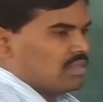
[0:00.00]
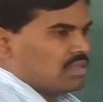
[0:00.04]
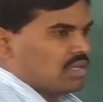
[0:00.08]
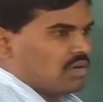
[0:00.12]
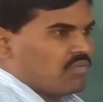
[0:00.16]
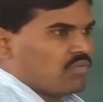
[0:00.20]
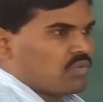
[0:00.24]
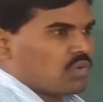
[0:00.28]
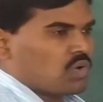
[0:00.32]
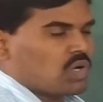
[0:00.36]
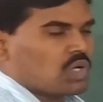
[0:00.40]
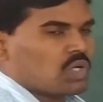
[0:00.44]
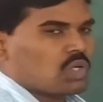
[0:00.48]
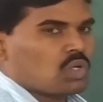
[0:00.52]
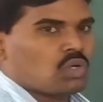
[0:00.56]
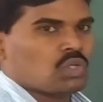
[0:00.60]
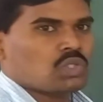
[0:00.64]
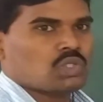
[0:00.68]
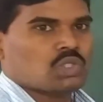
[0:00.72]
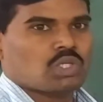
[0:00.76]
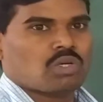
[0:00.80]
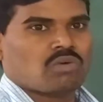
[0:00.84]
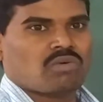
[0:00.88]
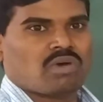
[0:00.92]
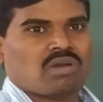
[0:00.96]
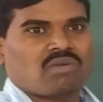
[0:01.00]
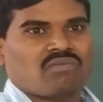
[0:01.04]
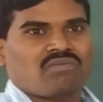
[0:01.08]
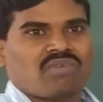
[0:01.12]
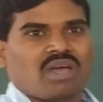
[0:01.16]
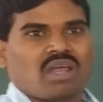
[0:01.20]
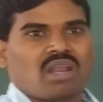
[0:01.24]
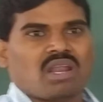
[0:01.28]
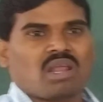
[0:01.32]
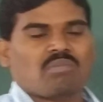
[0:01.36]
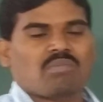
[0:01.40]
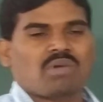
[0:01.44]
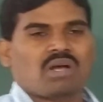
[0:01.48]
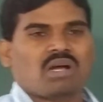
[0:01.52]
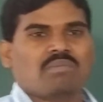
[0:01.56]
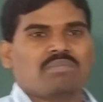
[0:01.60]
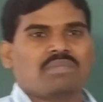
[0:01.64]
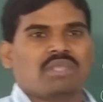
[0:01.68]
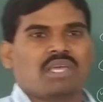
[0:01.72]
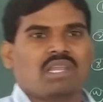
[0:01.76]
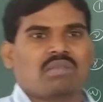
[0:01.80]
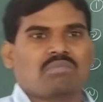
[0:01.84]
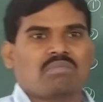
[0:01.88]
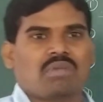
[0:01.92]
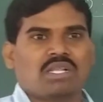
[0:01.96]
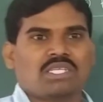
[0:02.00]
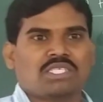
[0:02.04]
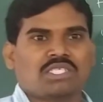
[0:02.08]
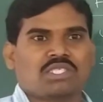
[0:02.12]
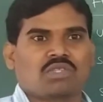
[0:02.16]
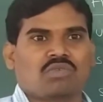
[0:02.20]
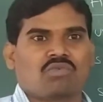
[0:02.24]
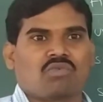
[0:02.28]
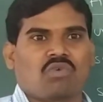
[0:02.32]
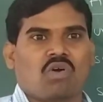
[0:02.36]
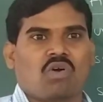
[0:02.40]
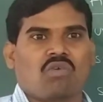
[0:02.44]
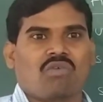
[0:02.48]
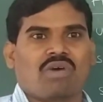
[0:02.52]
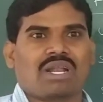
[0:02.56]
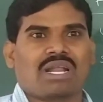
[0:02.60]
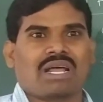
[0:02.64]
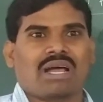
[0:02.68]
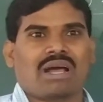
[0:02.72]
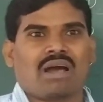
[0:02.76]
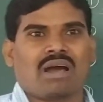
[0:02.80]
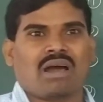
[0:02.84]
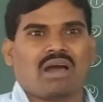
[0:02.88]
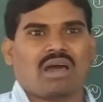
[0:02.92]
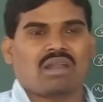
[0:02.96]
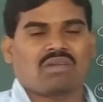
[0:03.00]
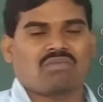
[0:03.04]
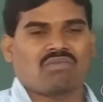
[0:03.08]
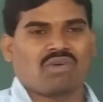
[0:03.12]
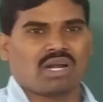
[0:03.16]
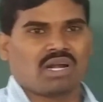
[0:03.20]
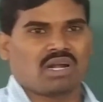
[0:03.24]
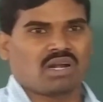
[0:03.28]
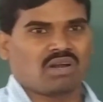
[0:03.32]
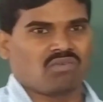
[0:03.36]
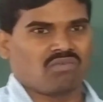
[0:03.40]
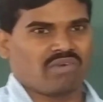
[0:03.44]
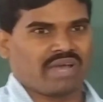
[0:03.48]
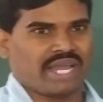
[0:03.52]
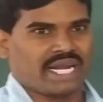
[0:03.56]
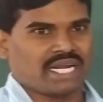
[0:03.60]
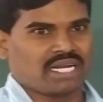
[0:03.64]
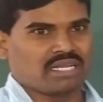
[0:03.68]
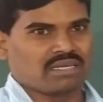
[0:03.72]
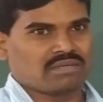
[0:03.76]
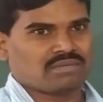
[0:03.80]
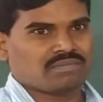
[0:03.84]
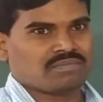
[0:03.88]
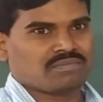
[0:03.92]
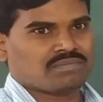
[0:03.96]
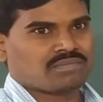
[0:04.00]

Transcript: The Protozoan phylum of the animals worldwide.